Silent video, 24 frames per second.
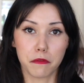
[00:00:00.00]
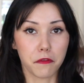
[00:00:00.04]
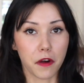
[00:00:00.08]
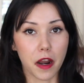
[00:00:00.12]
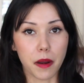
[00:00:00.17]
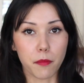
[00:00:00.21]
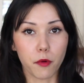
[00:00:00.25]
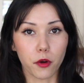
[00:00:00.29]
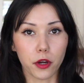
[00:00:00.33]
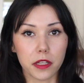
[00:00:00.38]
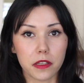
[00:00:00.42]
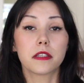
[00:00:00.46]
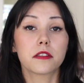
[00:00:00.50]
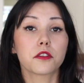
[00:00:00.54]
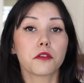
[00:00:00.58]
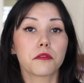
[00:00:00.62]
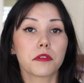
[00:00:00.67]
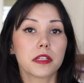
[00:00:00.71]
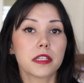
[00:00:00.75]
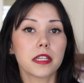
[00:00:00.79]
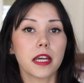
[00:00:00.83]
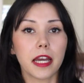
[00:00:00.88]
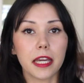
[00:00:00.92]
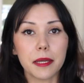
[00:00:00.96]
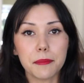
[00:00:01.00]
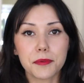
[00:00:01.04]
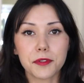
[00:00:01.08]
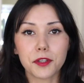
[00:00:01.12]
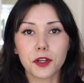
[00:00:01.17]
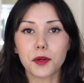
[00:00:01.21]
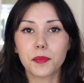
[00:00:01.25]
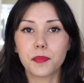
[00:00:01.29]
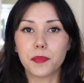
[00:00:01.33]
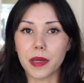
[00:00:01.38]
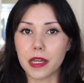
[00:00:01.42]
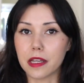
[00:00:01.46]
fibroids. So the types
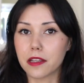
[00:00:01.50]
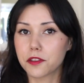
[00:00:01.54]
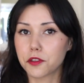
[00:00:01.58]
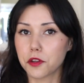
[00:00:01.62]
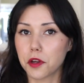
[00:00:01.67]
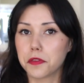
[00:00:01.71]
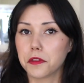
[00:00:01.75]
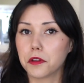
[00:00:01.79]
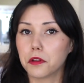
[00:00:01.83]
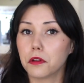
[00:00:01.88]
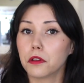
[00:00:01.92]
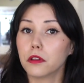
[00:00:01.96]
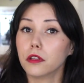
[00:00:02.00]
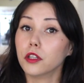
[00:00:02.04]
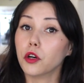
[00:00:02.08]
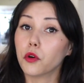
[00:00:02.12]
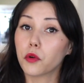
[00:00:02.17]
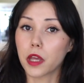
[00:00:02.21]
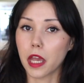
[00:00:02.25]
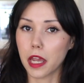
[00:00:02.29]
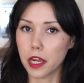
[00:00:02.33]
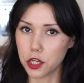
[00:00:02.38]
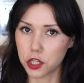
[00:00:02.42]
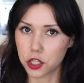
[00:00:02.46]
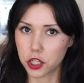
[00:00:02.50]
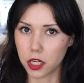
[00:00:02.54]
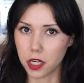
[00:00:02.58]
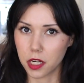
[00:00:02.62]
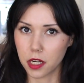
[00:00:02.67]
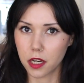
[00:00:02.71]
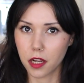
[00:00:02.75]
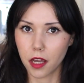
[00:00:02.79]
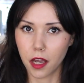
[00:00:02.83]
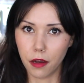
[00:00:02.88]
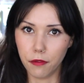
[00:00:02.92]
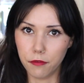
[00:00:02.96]
are based on the
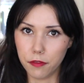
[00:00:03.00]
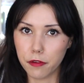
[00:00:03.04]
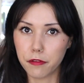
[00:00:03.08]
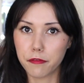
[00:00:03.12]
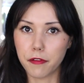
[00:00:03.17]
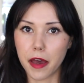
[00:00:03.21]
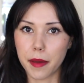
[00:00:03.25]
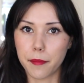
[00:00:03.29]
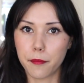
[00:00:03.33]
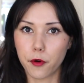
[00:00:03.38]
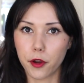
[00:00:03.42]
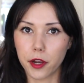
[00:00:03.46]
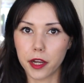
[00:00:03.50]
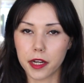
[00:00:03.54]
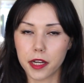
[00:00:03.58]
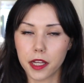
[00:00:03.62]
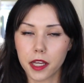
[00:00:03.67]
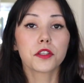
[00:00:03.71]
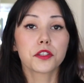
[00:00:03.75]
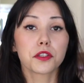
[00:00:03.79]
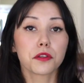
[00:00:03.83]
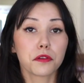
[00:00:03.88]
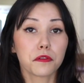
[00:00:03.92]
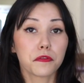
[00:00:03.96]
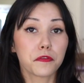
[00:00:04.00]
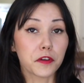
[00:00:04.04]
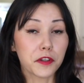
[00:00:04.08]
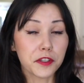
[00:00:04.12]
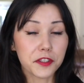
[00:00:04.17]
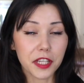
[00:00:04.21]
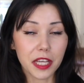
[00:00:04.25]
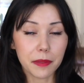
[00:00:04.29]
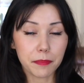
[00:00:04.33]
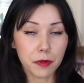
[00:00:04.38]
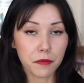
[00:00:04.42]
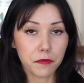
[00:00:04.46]
location of the fibroid. So the
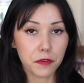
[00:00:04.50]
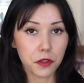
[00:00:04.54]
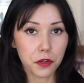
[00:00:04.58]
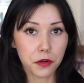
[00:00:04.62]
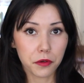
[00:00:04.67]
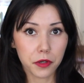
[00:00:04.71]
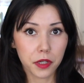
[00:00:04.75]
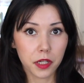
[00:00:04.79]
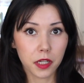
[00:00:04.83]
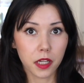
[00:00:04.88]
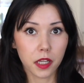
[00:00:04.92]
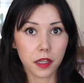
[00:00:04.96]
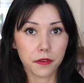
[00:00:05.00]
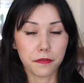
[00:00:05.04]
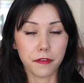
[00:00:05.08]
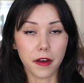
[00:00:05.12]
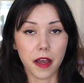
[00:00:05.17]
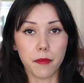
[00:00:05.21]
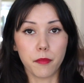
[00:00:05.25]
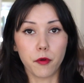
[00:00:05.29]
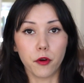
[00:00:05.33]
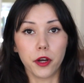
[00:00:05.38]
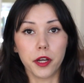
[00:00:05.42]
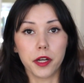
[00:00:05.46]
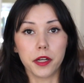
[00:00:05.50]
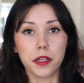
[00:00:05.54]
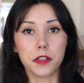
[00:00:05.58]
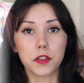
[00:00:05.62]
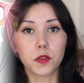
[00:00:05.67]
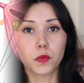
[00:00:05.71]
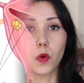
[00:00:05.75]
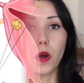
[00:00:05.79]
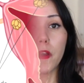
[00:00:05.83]
first type of uterine fibroid is